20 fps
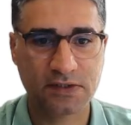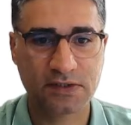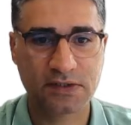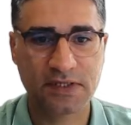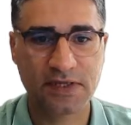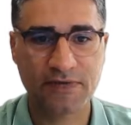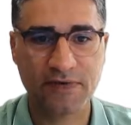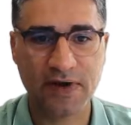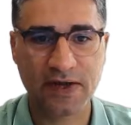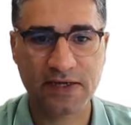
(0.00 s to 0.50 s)
and
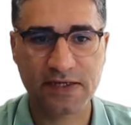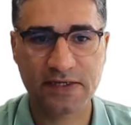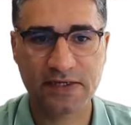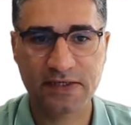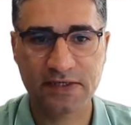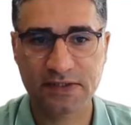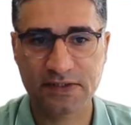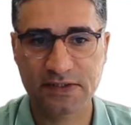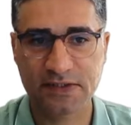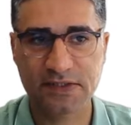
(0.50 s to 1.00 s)
drag
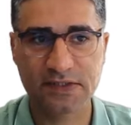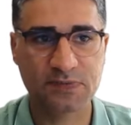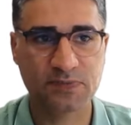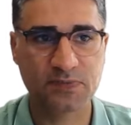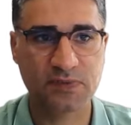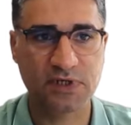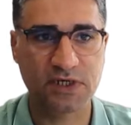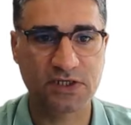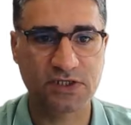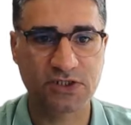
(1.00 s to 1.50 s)
this
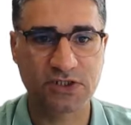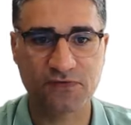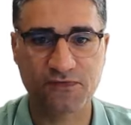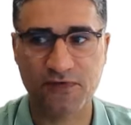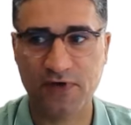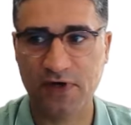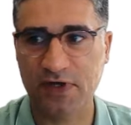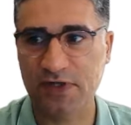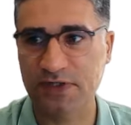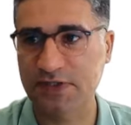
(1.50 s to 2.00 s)
PNG
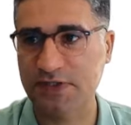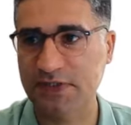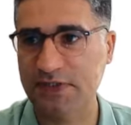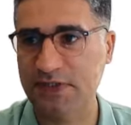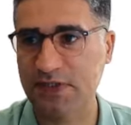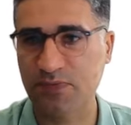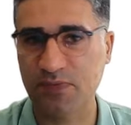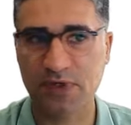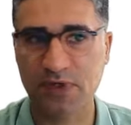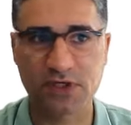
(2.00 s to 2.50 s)
file, this
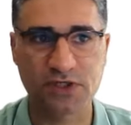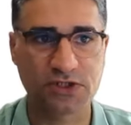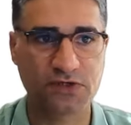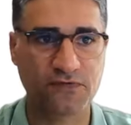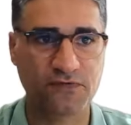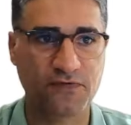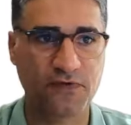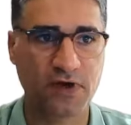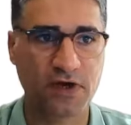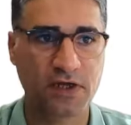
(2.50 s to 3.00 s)
is a
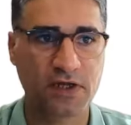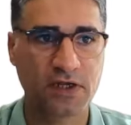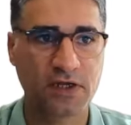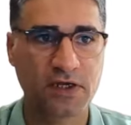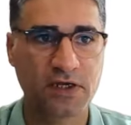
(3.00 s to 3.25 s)
PNG file,